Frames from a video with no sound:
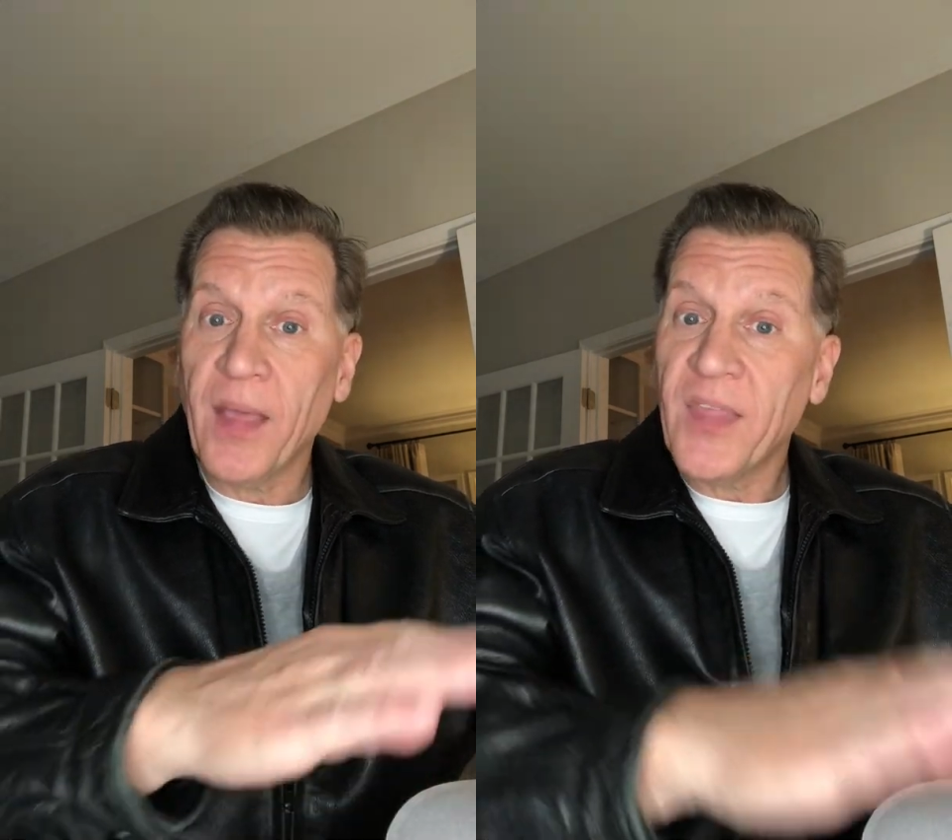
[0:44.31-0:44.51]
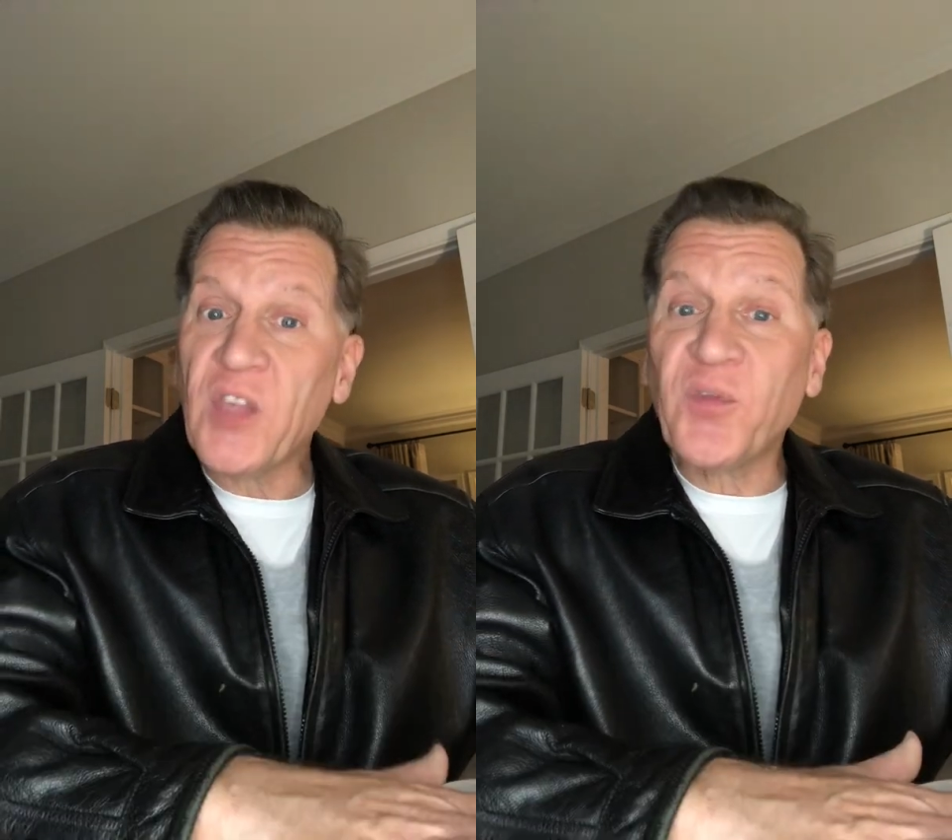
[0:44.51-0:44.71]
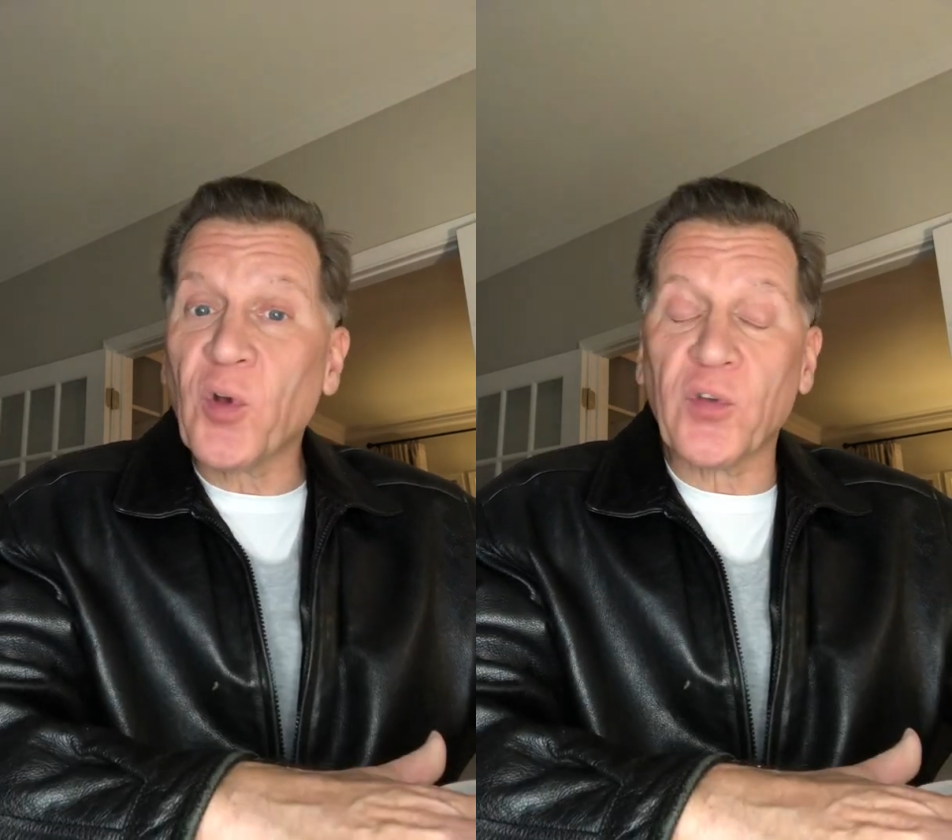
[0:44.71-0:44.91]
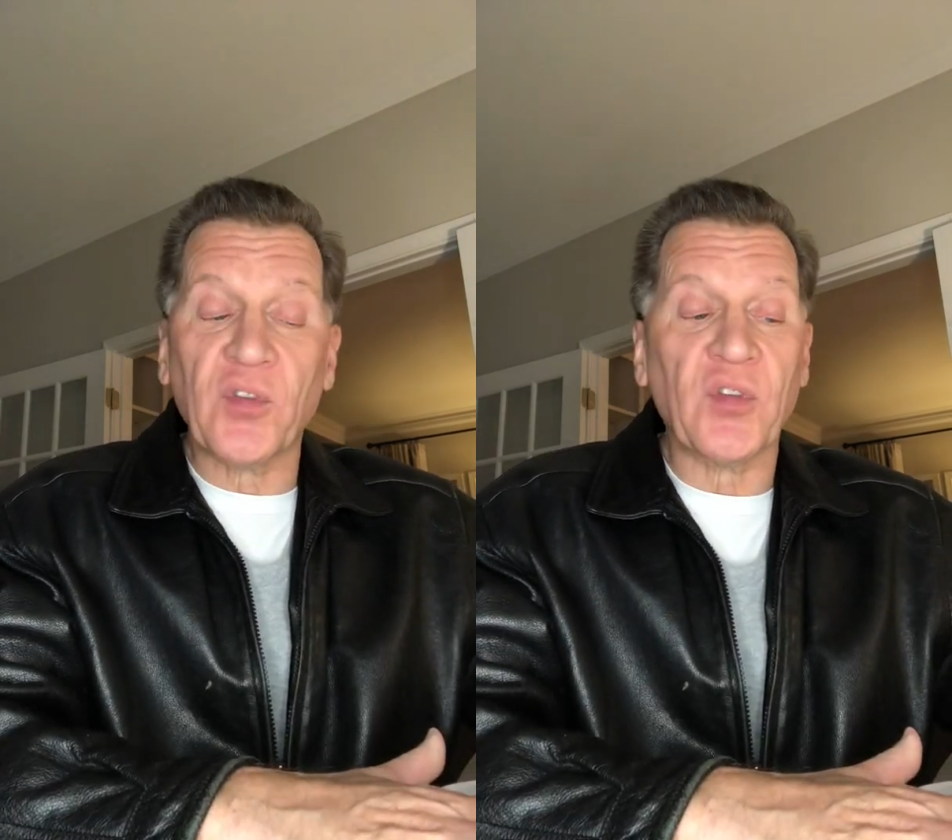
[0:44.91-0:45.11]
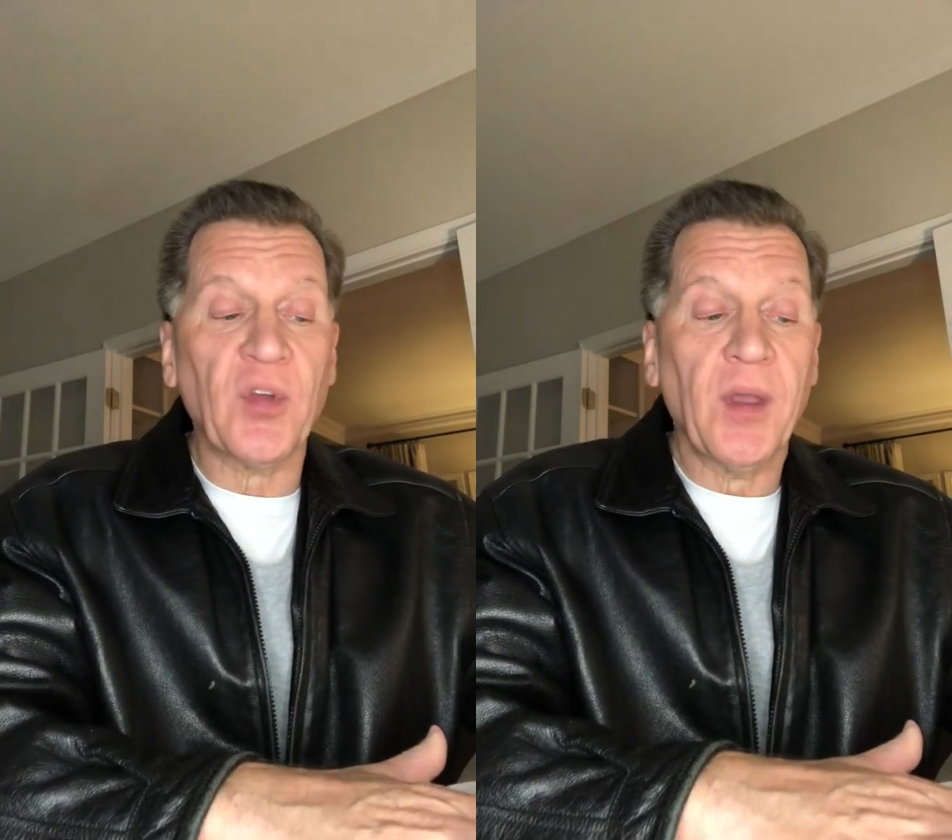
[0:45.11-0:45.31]
This
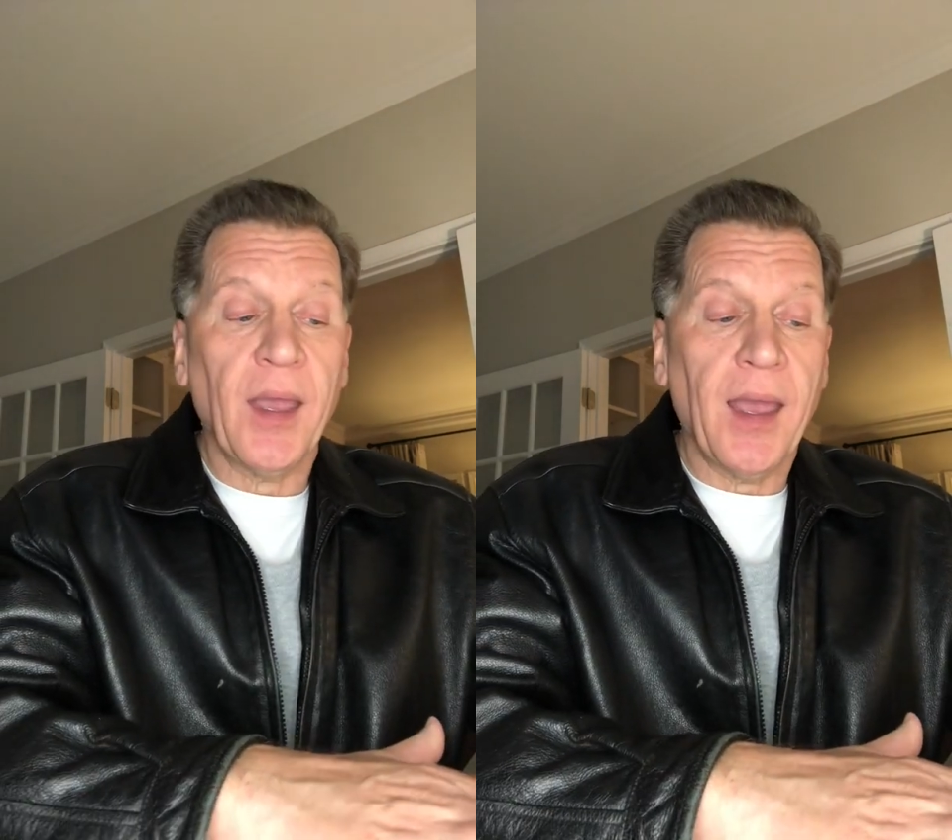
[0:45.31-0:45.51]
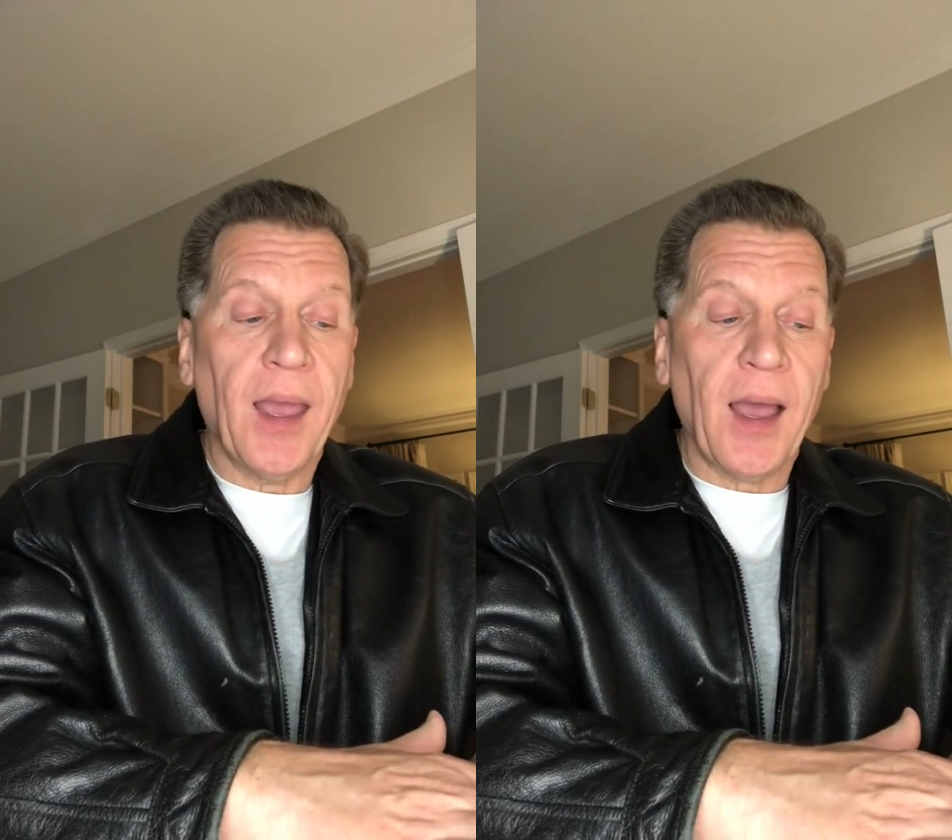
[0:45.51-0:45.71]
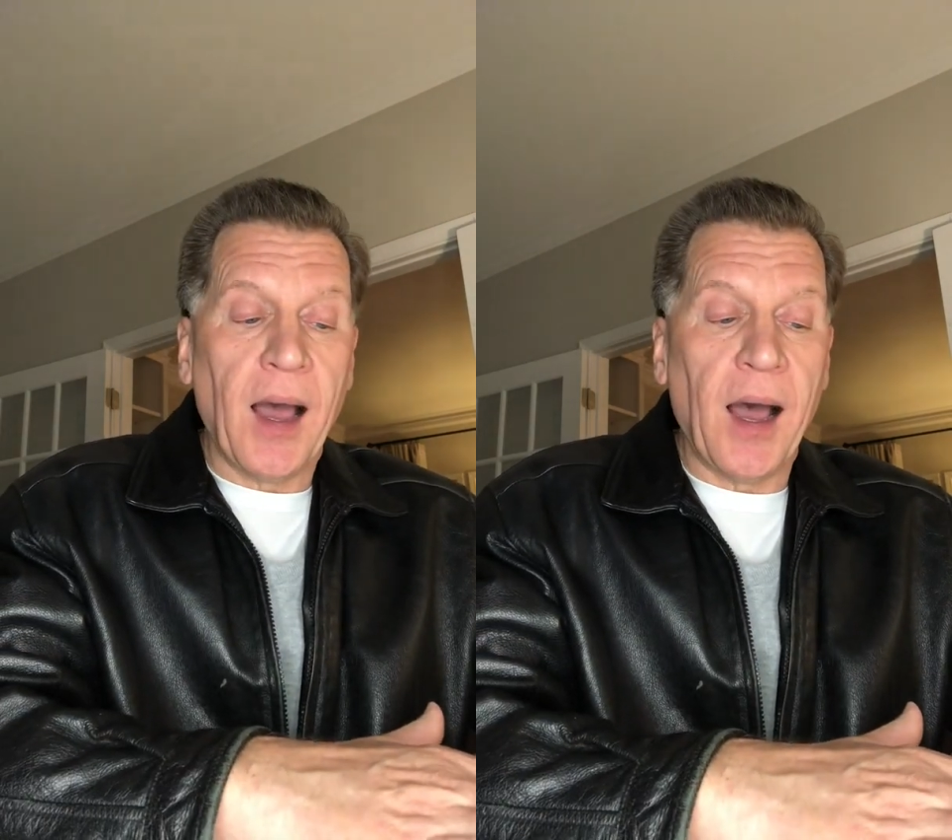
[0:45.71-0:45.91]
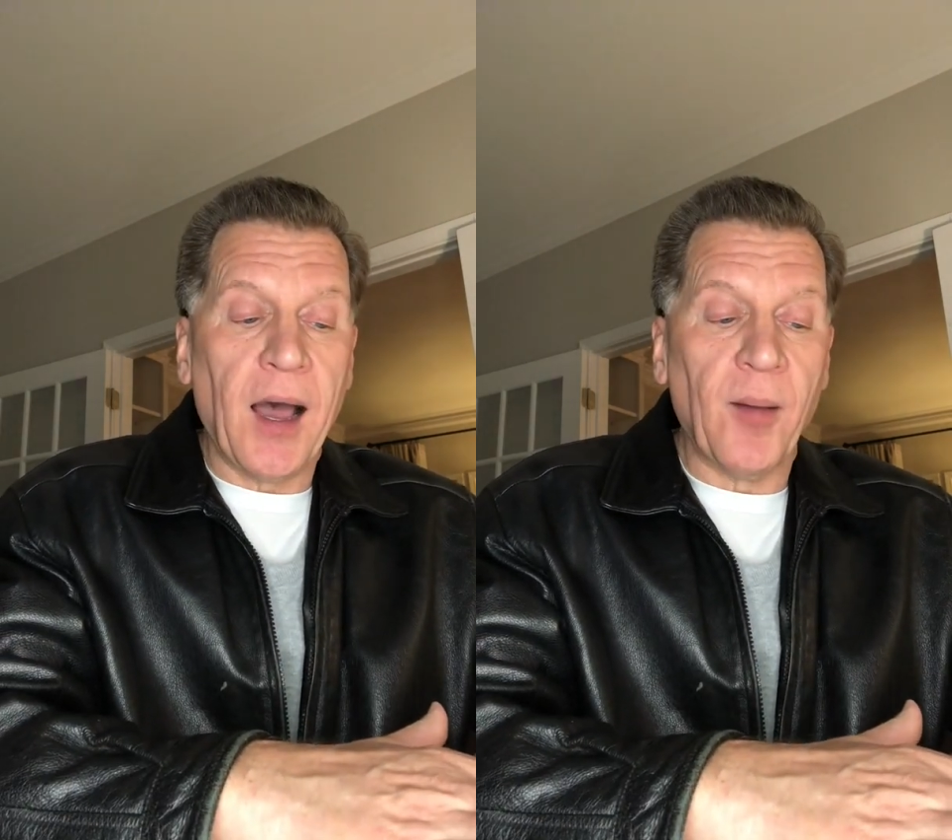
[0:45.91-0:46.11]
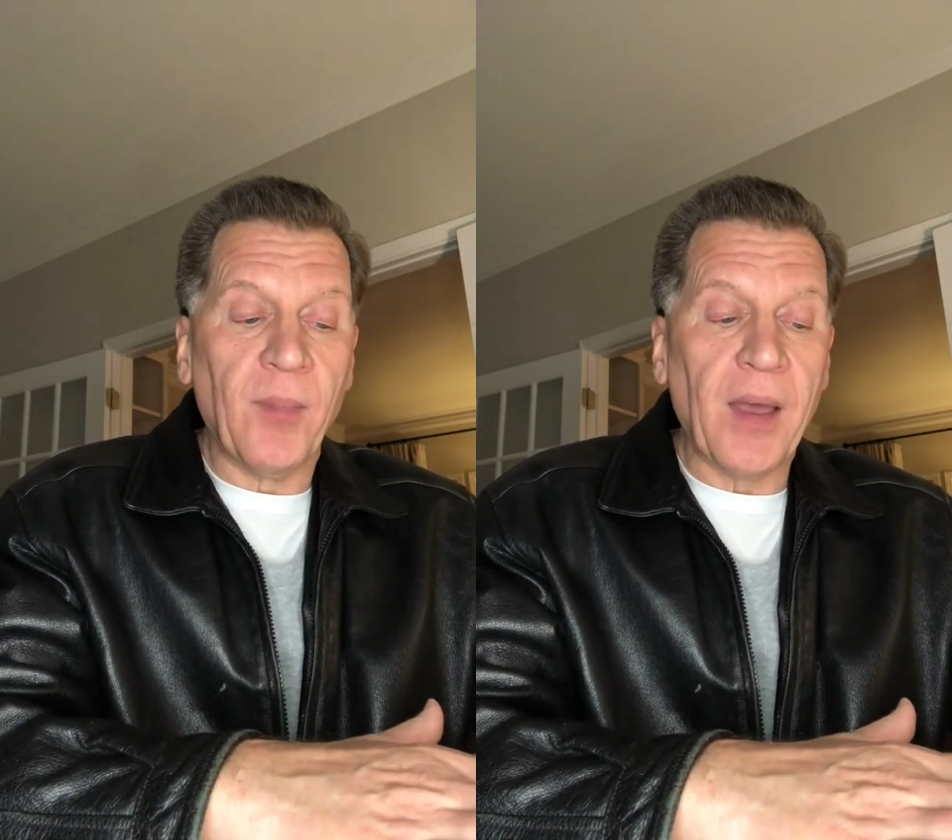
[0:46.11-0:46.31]
verse,
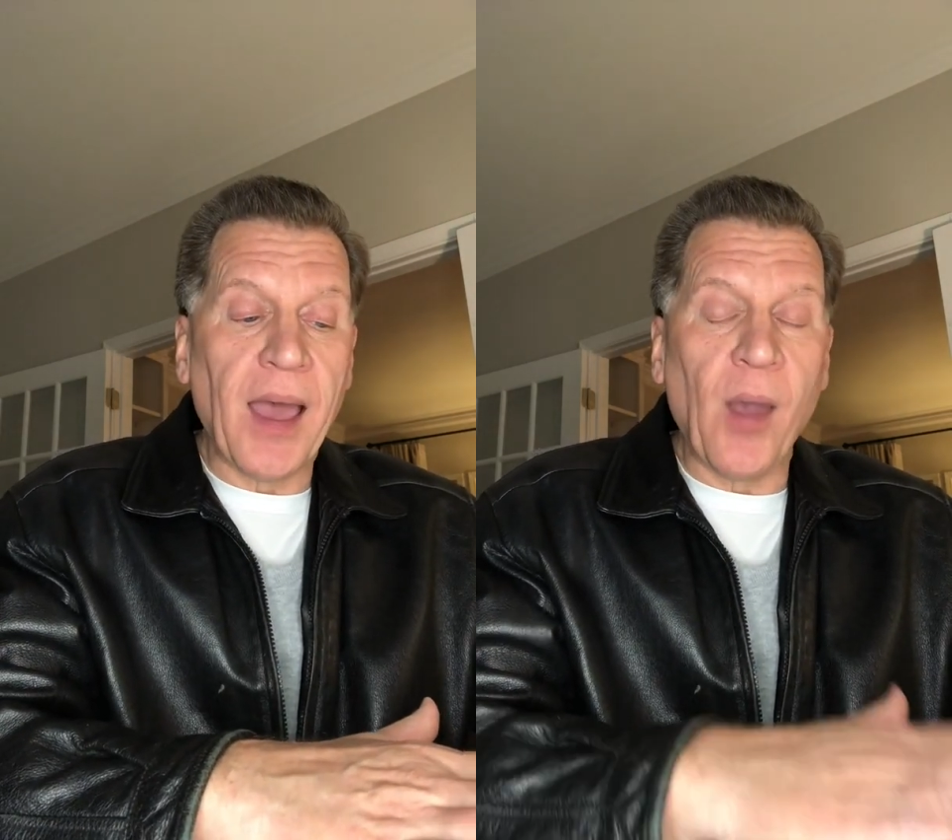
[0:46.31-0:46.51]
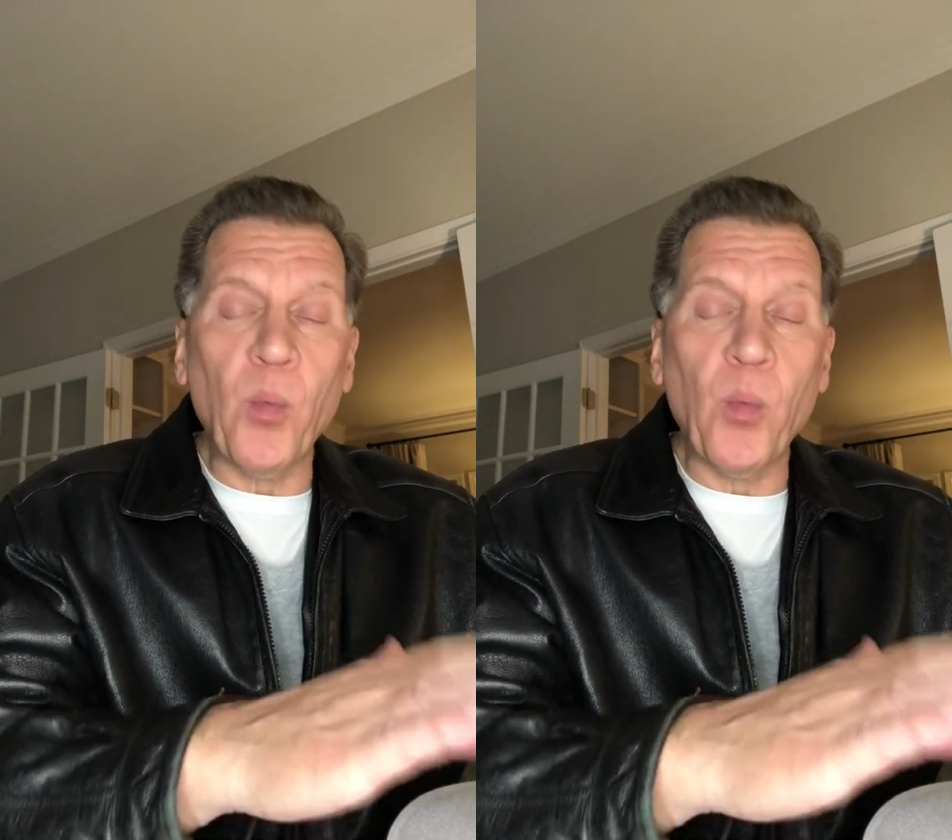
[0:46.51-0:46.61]
I